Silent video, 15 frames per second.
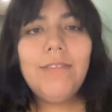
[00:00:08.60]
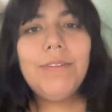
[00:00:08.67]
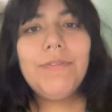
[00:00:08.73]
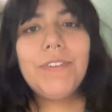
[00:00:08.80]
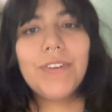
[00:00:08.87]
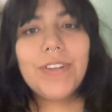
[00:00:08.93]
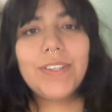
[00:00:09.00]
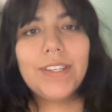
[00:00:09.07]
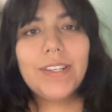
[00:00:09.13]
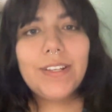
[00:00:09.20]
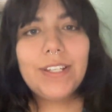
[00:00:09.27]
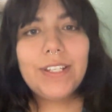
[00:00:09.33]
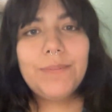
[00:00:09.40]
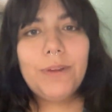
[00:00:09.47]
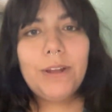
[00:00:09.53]
When focusing
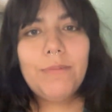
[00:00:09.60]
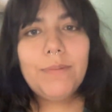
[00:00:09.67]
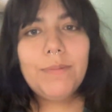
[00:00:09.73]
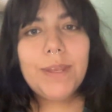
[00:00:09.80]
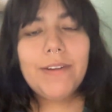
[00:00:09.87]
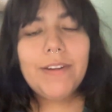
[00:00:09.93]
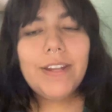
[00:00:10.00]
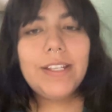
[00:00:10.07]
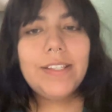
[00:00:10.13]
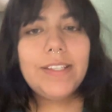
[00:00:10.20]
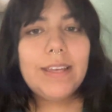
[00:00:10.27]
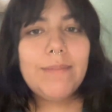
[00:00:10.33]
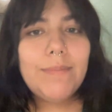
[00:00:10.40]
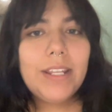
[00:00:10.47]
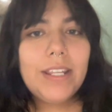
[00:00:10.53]
on this problem, we are
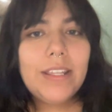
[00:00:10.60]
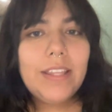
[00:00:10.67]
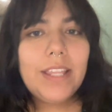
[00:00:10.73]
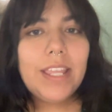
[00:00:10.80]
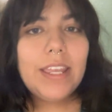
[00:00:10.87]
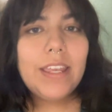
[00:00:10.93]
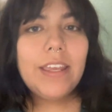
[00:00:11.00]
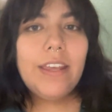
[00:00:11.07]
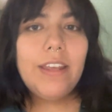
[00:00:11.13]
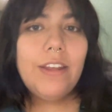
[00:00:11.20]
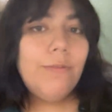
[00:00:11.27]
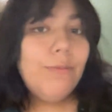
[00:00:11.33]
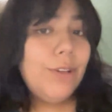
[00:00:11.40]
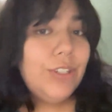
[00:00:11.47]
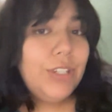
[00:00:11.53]
examining the
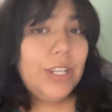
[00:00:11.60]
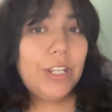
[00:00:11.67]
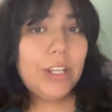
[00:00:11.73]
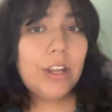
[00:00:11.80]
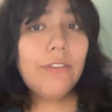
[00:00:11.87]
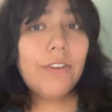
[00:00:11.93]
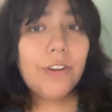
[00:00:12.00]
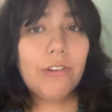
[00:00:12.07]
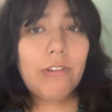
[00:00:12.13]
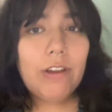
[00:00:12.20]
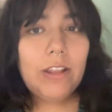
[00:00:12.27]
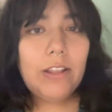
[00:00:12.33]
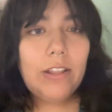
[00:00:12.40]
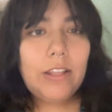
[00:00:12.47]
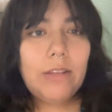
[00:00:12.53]
routine of our
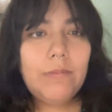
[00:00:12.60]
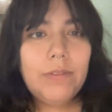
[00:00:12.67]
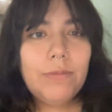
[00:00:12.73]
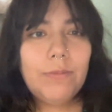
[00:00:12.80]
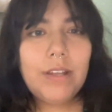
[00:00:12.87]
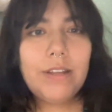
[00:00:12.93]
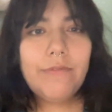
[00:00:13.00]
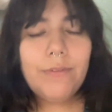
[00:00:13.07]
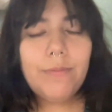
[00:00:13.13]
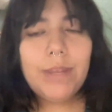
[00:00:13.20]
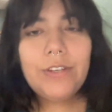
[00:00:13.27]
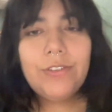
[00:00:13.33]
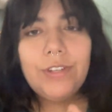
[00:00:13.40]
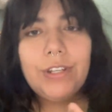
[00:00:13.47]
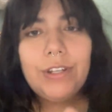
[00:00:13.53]
curriculums, what
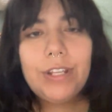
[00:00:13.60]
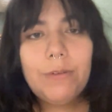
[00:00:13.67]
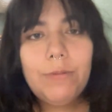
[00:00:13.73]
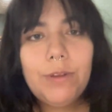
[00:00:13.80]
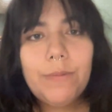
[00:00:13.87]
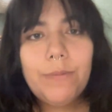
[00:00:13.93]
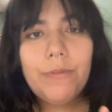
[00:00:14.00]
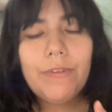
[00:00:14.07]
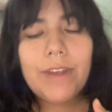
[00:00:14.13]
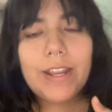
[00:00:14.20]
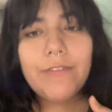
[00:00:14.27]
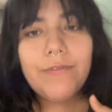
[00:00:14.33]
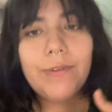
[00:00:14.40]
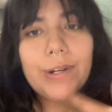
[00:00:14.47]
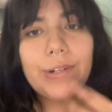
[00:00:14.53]
information that we are
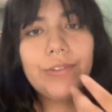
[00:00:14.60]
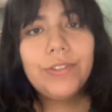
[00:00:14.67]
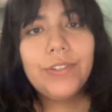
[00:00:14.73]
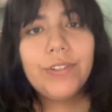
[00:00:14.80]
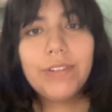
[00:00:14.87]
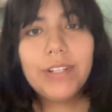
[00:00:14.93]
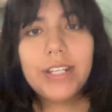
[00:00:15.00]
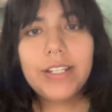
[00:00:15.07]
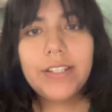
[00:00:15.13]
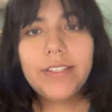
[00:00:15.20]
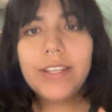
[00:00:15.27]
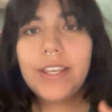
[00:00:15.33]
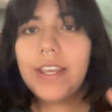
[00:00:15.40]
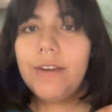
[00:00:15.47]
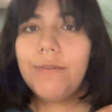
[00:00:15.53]
providing for our
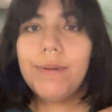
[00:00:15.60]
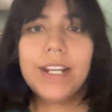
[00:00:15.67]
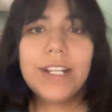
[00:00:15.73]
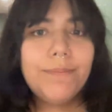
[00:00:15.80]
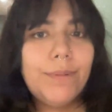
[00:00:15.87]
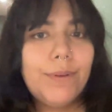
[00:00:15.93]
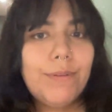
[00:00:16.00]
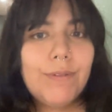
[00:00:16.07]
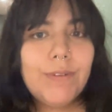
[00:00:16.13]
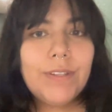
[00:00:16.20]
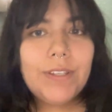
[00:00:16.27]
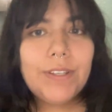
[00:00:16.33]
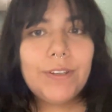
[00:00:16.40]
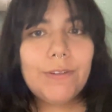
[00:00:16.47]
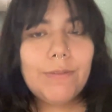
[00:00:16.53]
students, what
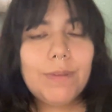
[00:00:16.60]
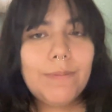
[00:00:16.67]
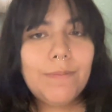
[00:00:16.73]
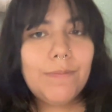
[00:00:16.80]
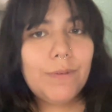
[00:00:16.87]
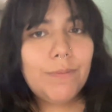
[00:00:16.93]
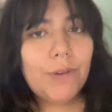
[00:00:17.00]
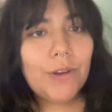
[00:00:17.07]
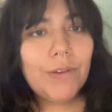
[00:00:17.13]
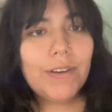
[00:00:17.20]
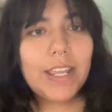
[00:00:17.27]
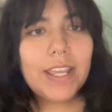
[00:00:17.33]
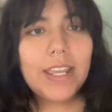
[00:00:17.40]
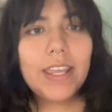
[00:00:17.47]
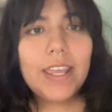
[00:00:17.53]
experiences are we
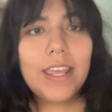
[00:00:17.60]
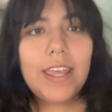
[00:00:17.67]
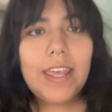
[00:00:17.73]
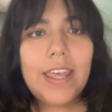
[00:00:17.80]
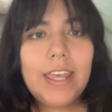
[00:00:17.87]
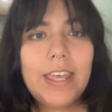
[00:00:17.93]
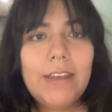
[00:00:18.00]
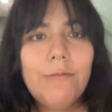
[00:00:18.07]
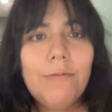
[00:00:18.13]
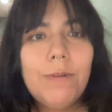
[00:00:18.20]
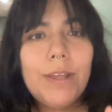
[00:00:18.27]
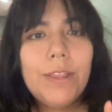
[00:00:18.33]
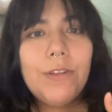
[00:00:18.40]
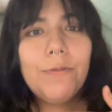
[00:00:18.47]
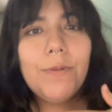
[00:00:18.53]
promoting, and
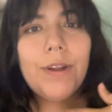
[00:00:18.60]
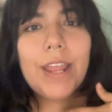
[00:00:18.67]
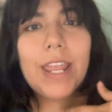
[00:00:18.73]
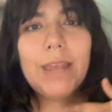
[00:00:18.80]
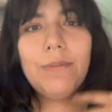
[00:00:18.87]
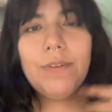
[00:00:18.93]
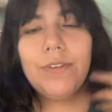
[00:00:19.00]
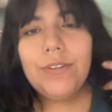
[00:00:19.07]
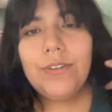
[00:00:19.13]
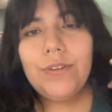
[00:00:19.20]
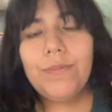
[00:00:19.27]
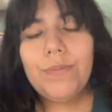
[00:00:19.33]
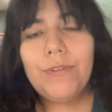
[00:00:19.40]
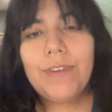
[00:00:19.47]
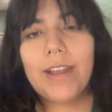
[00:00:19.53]
whether we're able
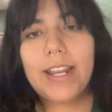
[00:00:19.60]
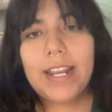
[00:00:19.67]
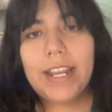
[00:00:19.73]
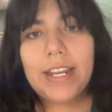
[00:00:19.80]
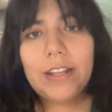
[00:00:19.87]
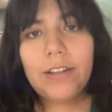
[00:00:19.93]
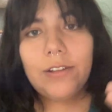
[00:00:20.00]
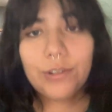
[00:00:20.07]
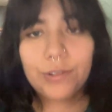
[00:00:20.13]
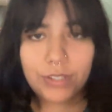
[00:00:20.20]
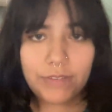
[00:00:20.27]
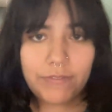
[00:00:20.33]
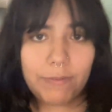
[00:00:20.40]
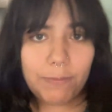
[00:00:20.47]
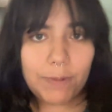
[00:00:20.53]
to provide an
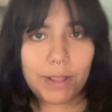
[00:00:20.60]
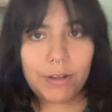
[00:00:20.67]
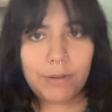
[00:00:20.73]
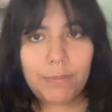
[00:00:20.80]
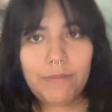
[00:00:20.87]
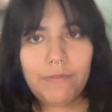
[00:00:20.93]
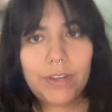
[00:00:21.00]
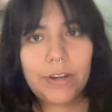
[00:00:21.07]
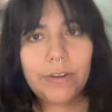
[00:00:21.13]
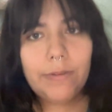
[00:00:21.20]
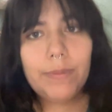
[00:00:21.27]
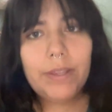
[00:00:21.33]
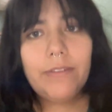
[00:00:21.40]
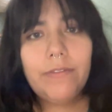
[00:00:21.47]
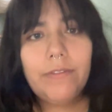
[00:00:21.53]
inclusive and welcoming
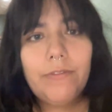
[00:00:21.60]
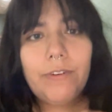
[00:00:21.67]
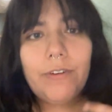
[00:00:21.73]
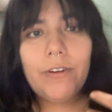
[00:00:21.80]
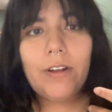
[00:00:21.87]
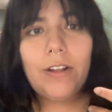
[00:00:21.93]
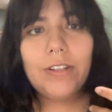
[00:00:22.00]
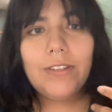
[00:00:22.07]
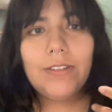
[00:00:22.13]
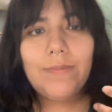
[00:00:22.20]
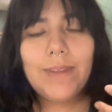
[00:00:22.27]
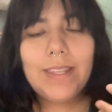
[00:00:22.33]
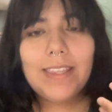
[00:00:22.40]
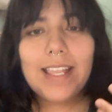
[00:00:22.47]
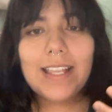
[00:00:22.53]
environment for all to
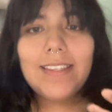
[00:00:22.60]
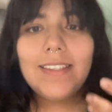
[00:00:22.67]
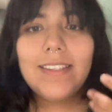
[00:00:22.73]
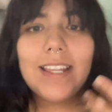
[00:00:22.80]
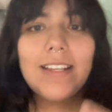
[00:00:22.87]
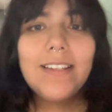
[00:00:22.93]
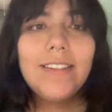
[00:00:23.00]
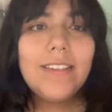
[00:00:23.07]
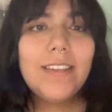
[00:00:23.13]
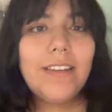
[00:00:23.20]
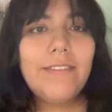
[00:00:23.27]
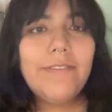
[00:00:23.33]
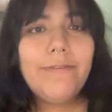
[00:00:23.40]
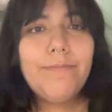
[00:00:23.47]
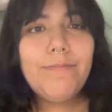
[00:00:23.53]
be that sense
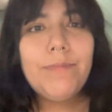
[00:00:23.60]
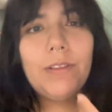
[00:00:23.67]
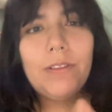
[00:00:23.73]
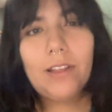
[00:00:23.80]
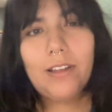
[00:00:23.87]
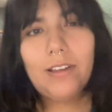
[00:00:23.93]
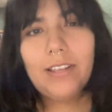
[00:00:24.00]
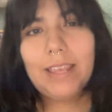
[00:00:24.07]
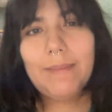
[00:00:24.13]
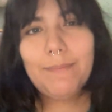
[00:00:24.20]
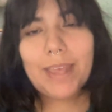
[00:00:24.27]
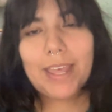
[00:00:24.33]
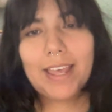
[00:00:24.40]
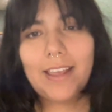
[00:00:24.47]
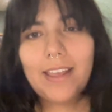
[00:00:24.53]
of belonging
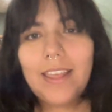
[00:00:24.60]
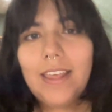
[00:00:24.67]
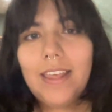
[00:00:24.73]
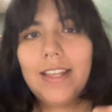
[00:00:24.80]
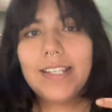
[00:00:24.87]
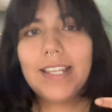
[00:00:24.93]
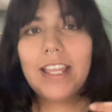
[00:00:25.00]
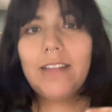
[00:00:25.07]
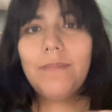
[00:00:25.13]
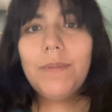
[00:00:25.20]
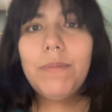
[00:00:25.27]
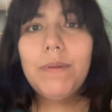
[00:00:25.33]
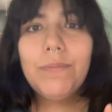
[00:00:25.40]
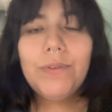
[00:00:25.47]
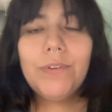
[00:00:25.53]
back, to help
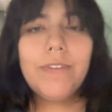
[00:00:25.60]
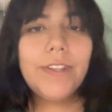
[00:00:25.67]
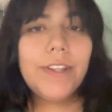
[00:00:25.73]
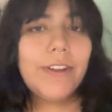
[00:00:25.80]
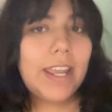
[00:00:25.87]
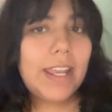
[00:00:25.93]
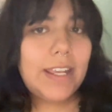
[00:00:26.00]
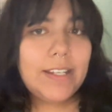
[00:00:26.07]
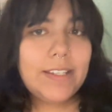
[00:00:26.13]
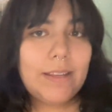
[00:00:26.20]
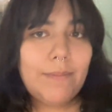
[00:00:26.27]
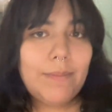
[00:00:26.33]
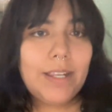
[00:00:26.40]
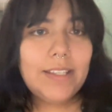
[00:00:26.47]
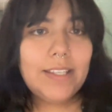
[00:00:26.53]
them improve on their
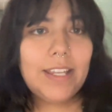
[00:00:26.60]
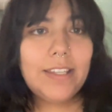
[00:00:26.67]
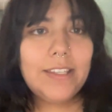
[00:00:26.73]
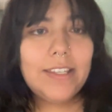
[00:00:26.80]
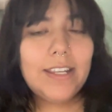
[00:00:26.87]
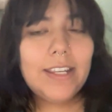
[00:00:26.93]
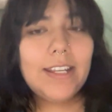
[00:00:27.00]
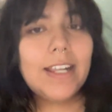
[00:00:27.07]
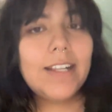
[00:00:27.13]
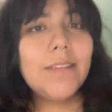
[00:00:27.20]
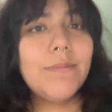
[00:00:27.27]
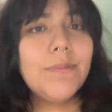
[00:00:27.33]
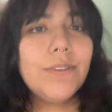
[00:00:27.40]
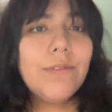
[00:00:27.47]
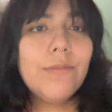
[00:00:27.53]
academics, and to connect
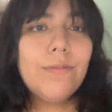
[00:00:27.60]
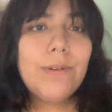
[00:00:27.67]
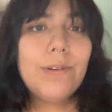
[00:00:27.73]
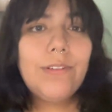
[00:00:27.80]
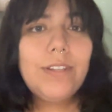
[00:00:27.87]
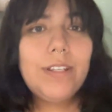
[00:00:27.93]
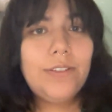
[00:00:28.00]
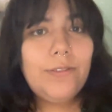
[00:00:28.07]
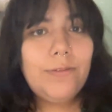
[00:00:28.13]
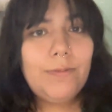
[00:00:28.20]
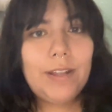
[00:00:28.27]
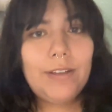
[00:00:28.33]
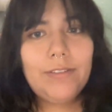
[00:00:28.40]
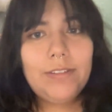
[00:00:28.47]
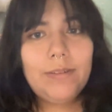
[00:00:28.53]
them to the world that
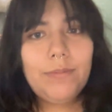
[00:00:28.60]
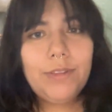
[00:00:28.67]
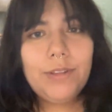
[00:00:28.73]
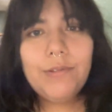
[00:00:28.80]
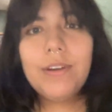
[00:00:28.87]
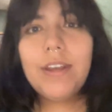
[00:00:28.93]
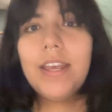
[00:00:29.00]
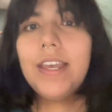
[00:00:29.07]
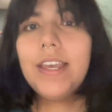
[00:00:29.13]
surrounds them through